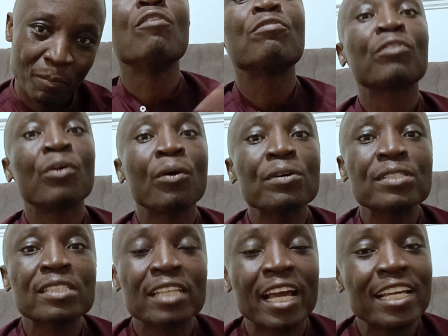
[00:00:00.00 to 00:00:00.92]
Of
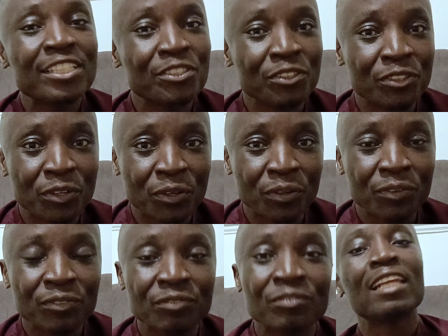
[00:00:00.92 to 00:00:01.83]
course, guys, you
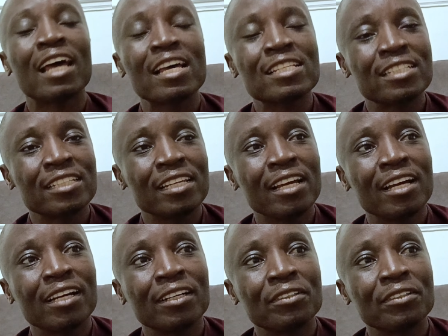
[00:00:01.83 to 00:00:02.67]
know, last year,